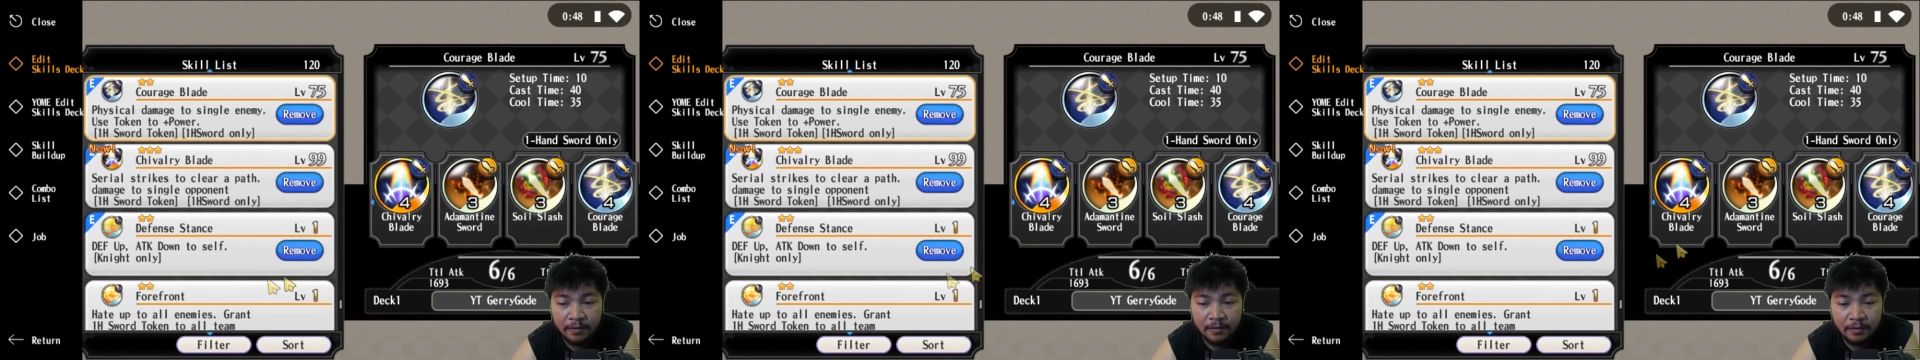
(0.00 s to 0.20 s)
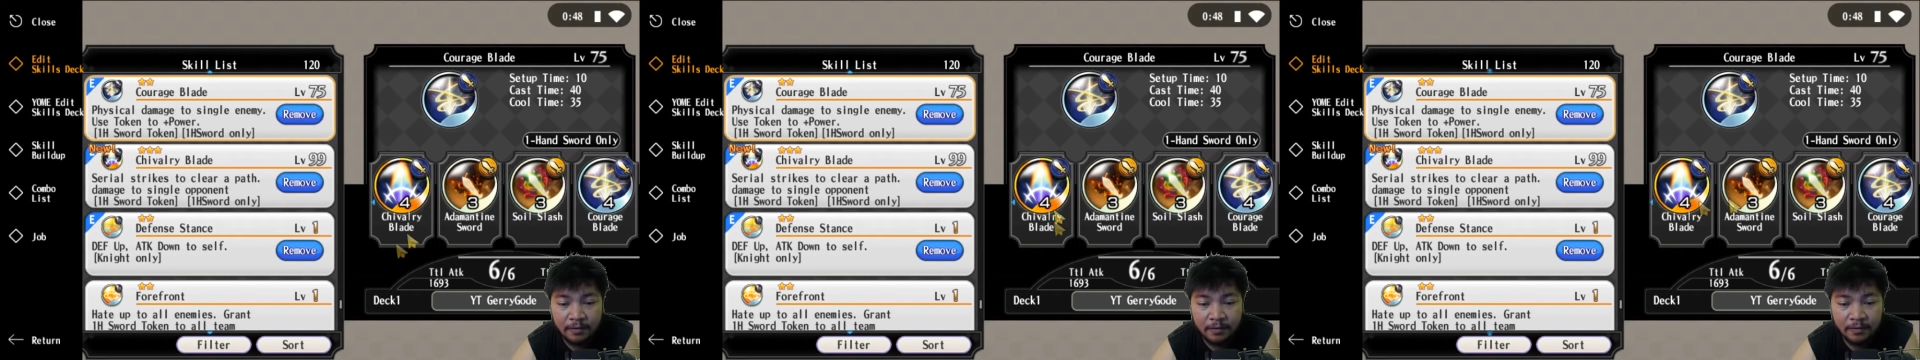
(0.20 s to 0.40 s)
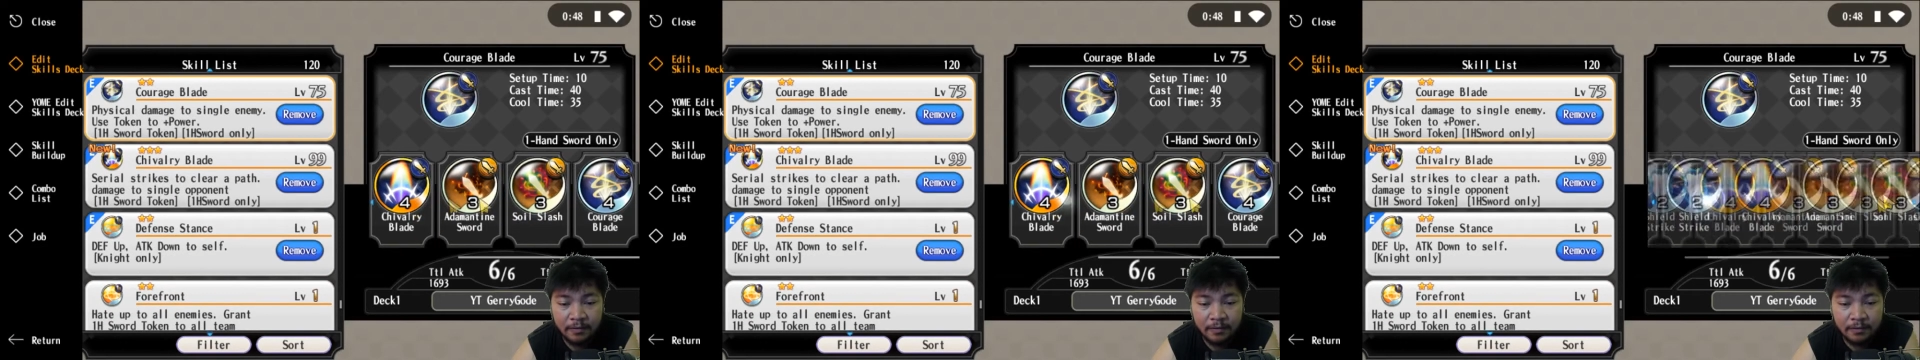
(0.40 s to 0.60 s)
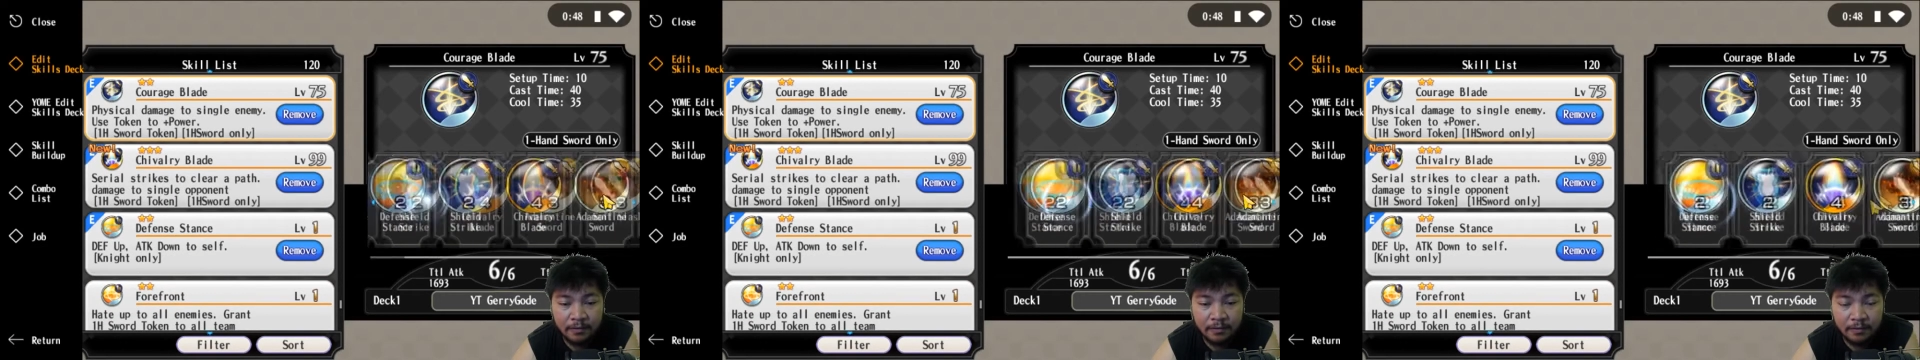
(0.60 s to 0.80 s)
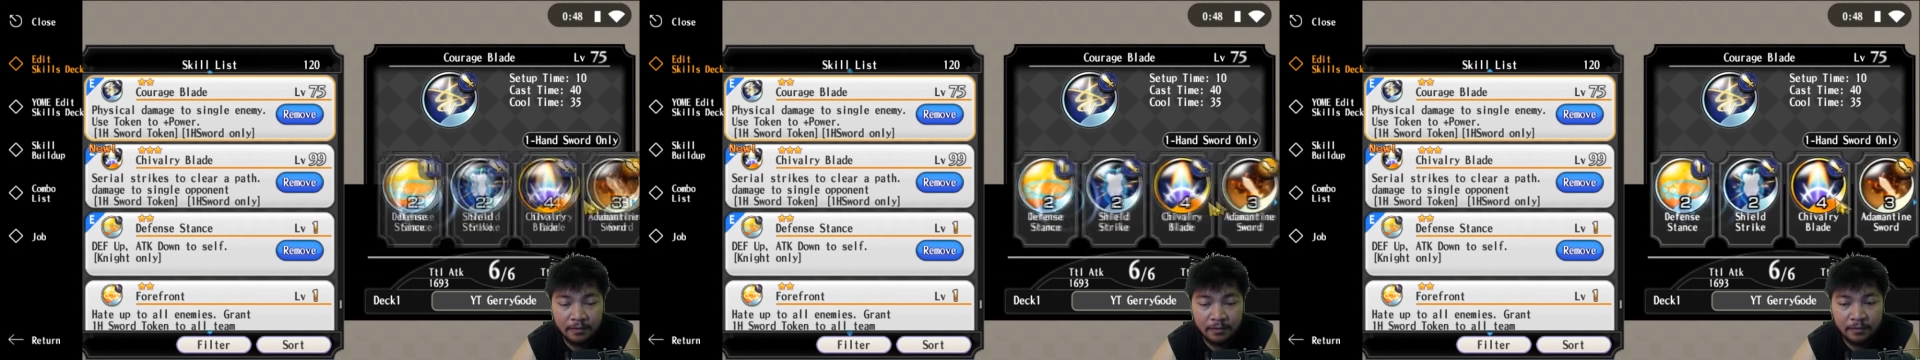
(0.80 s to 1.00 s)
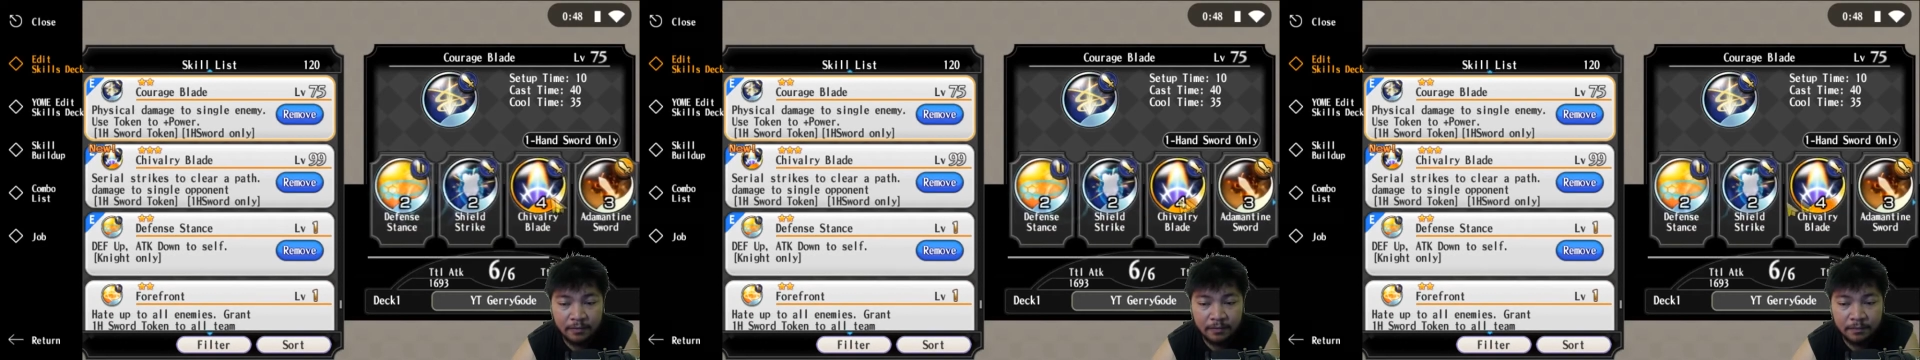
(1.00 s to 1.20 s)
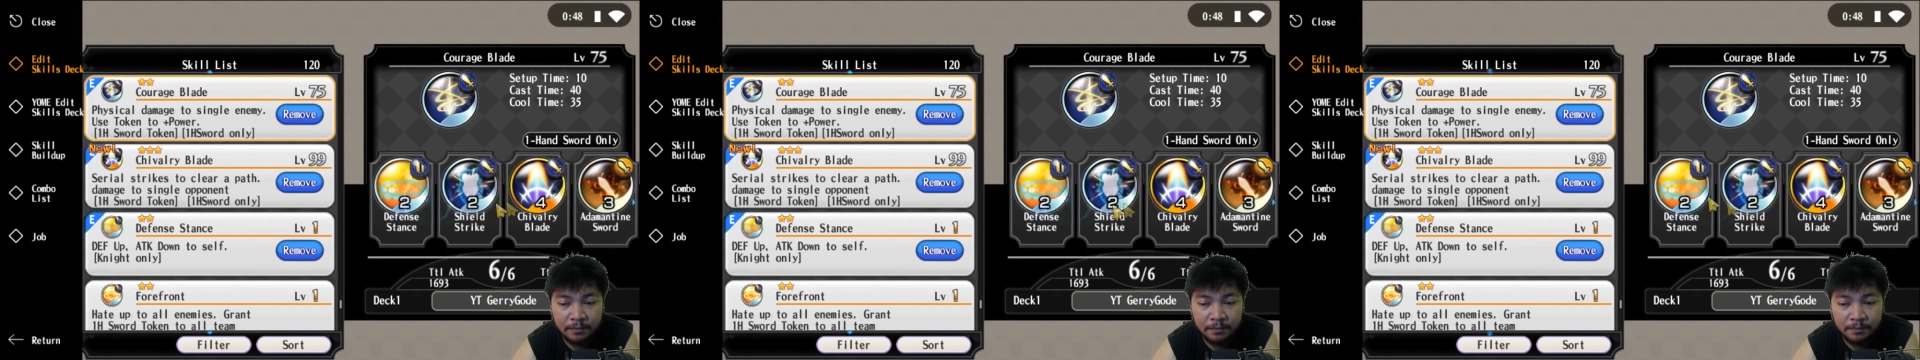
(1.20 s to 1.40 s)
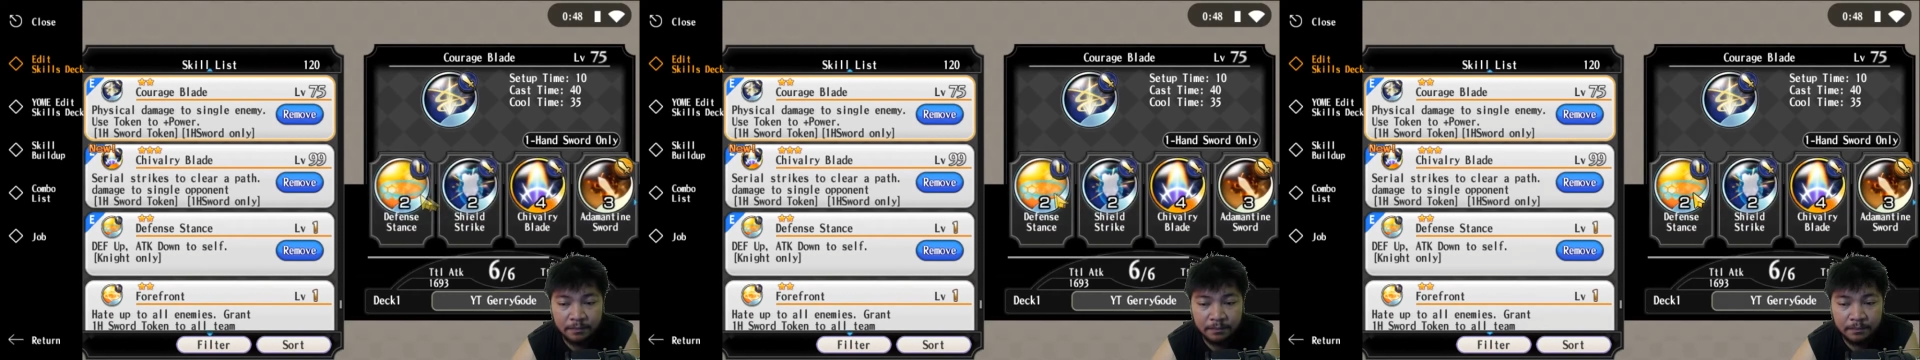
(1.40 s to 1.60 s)

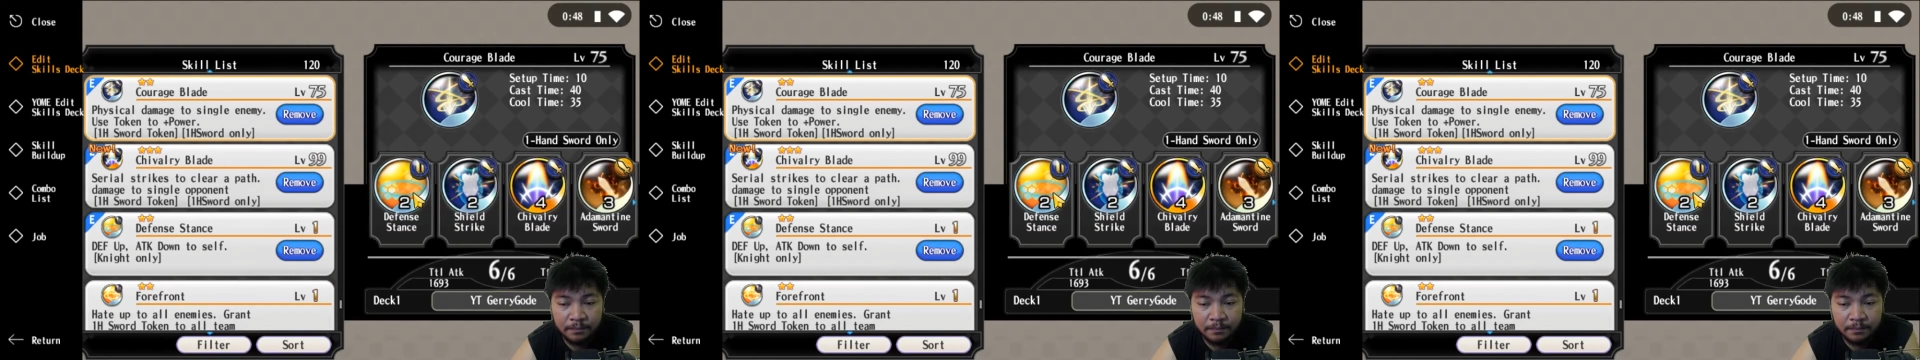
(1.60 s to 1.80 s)
Nothing is said.